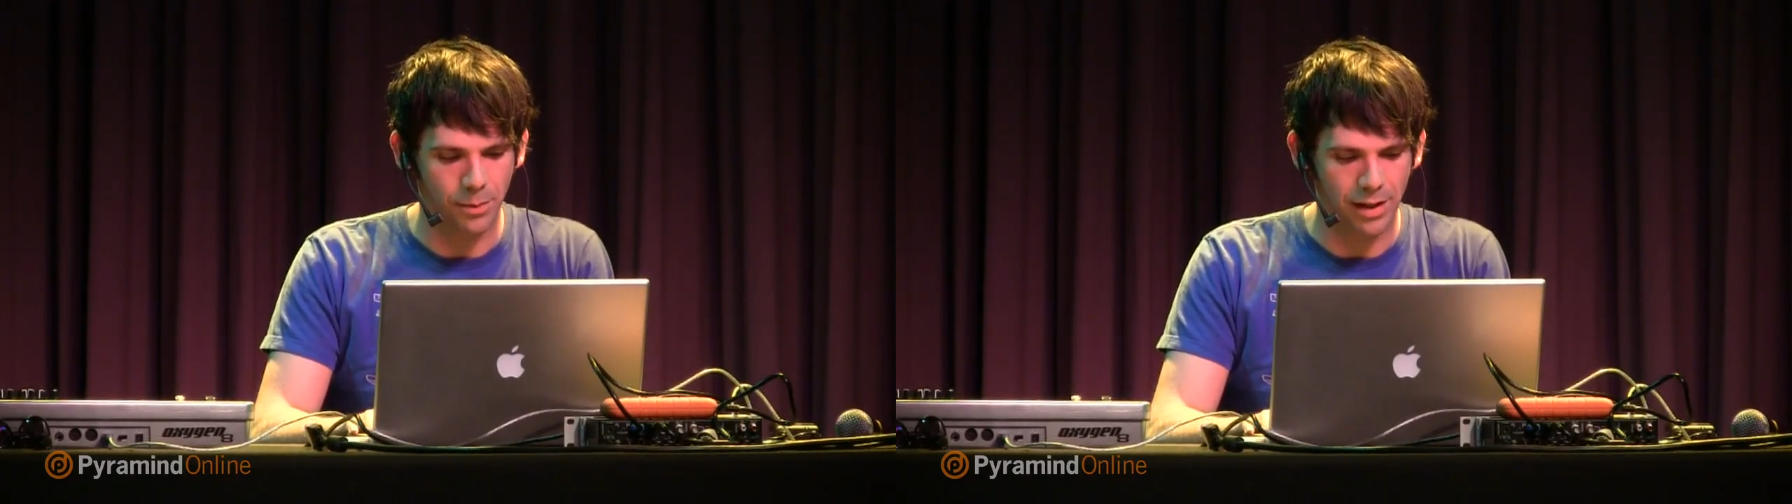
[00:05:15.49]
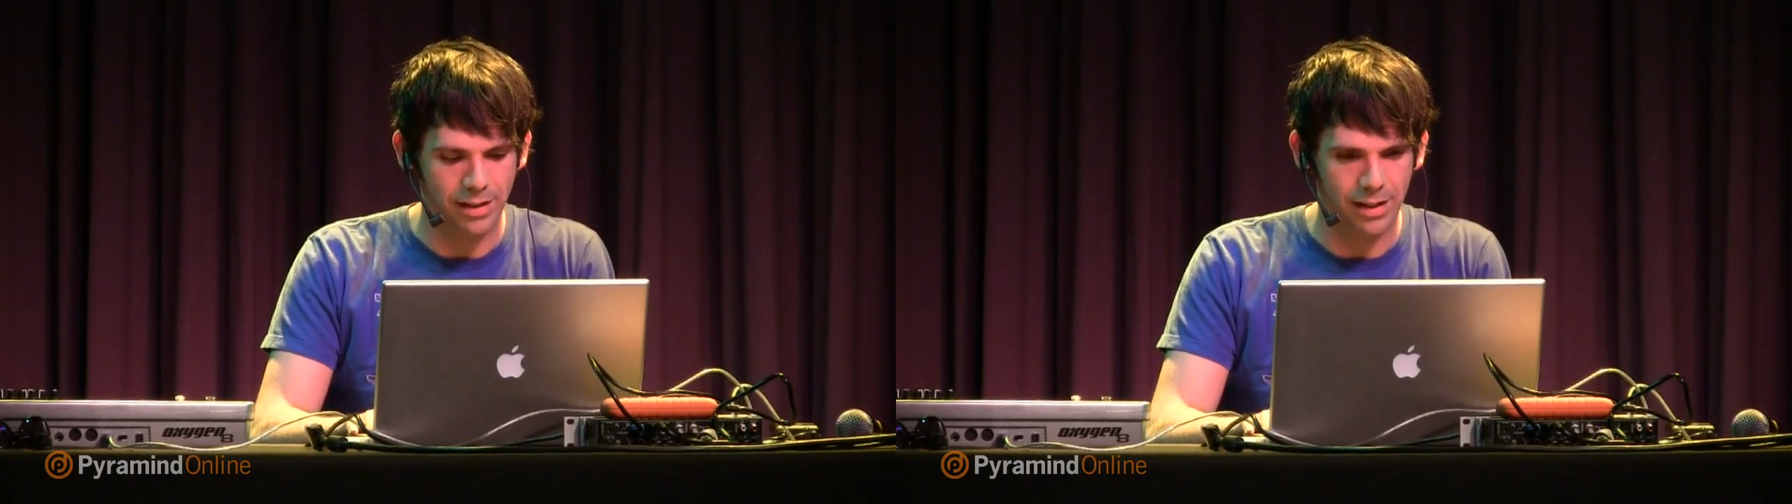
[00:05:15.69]

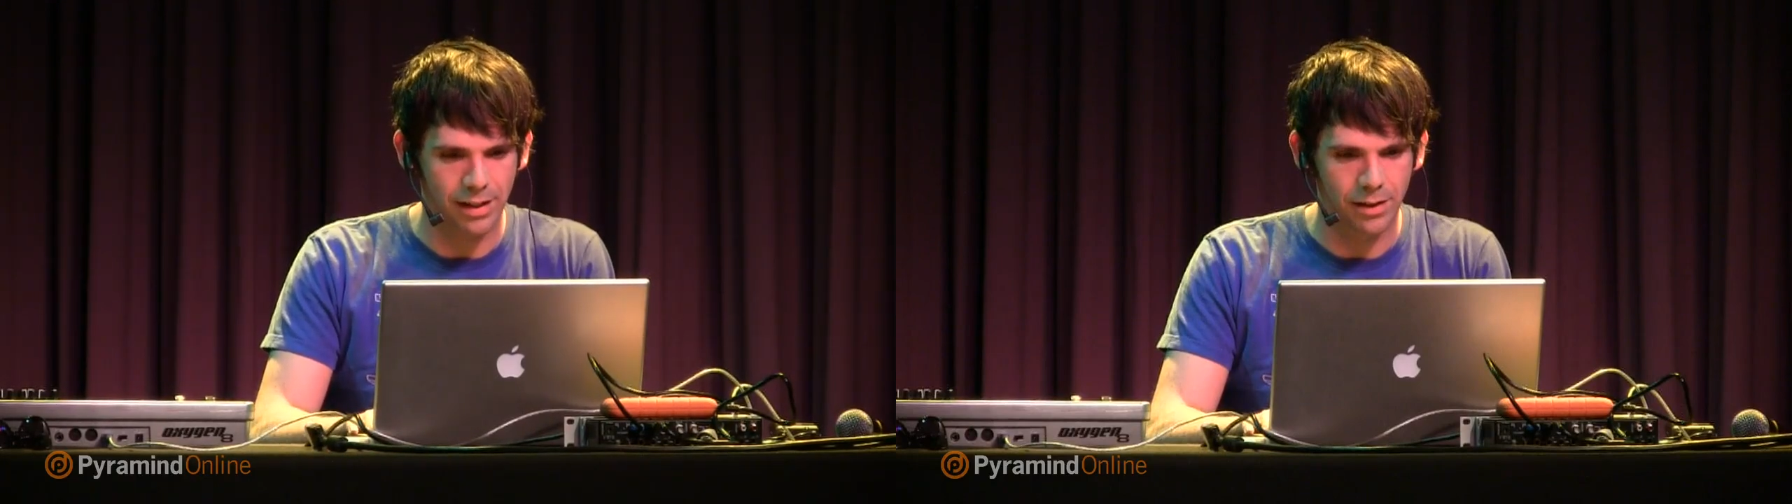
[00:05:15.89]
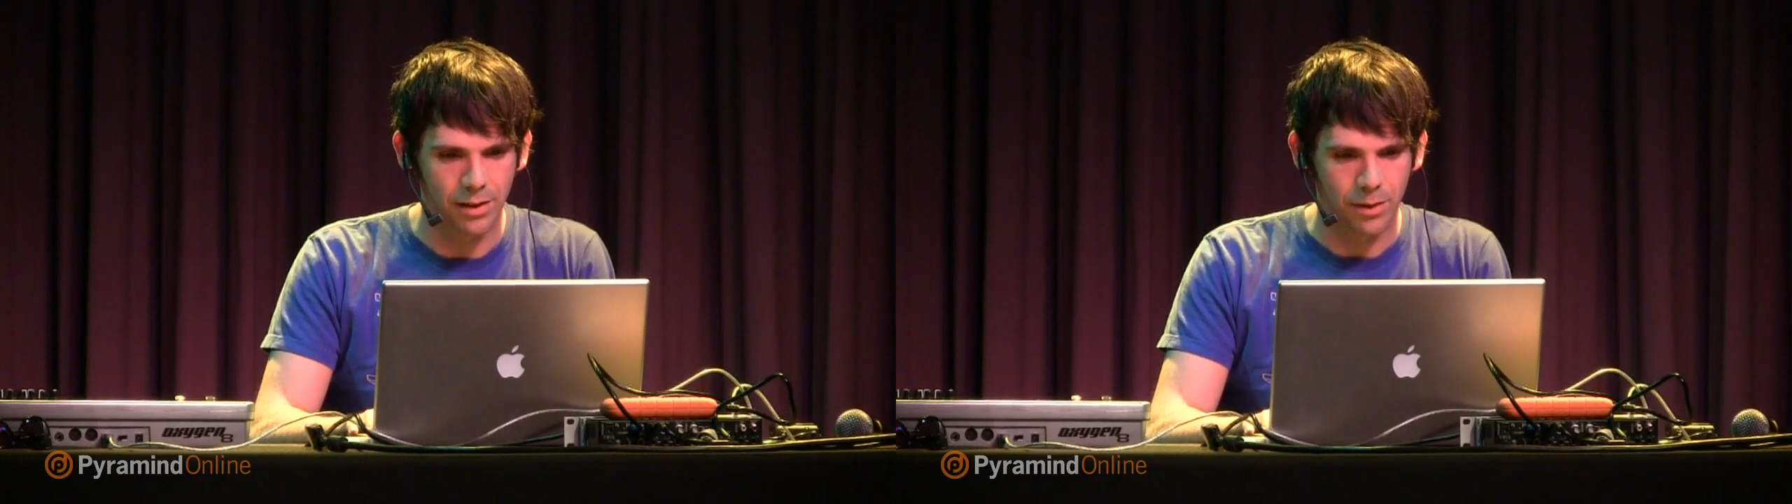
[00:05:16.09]
what I
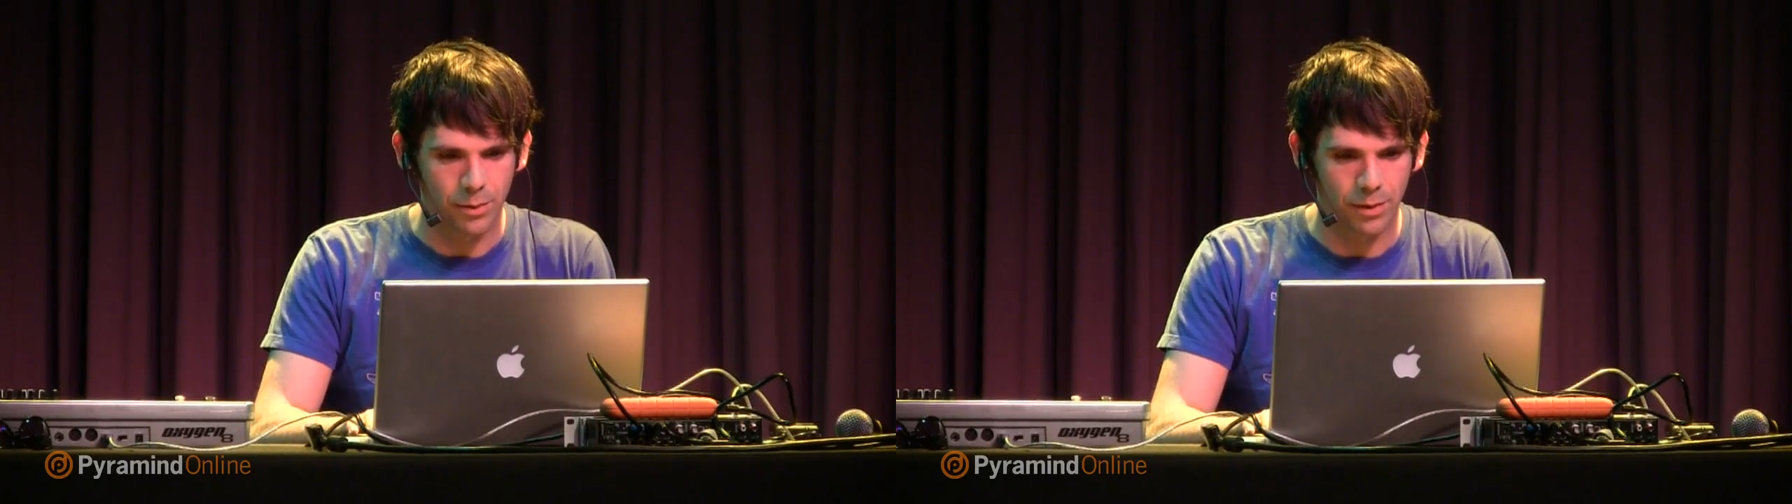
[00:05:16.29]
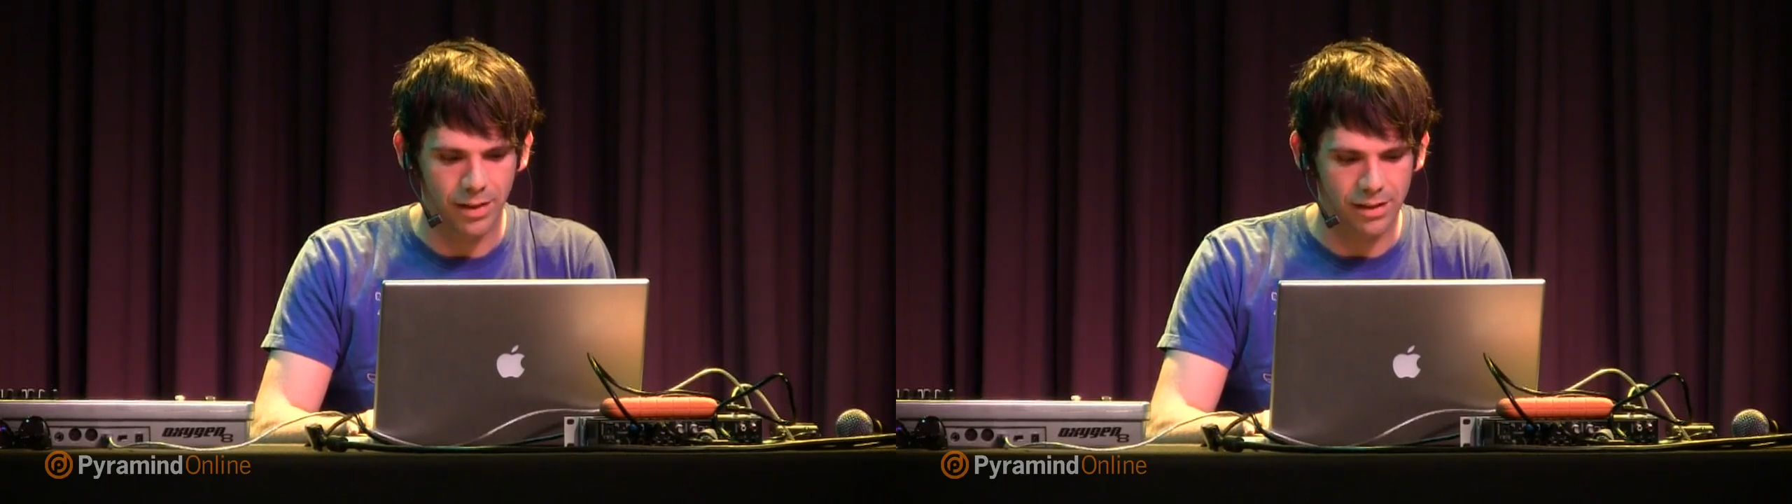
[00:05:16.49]
did
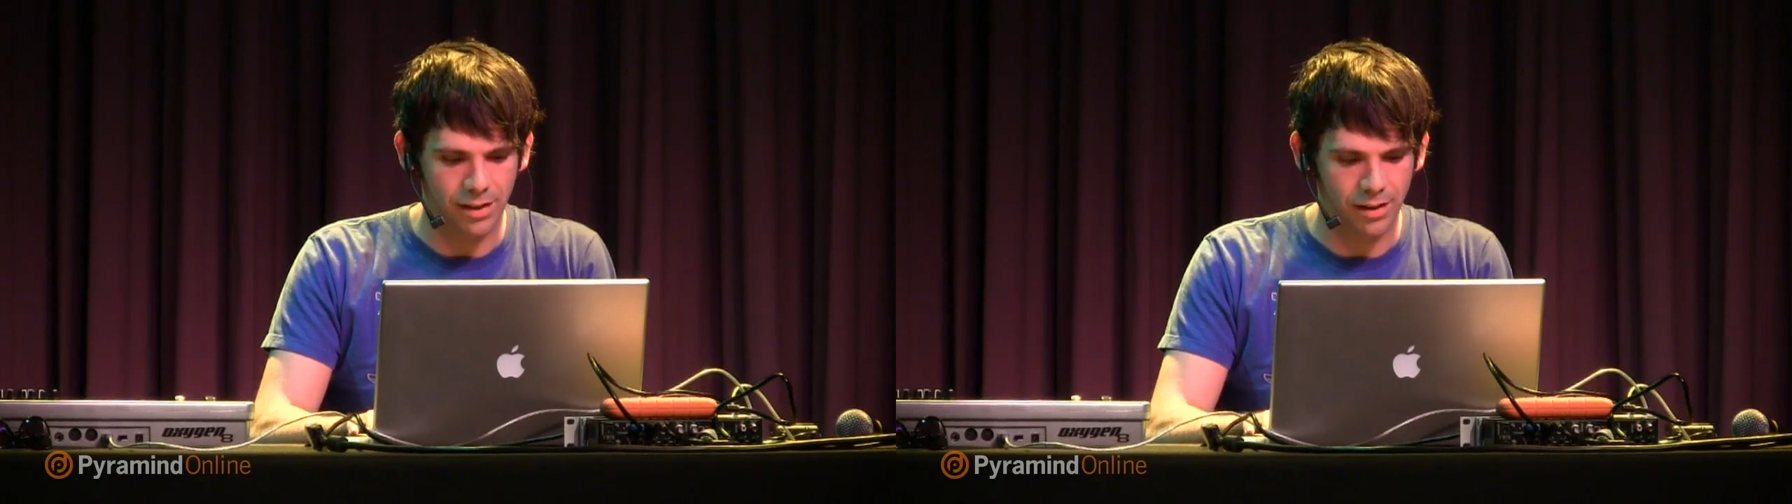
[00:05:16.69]
was,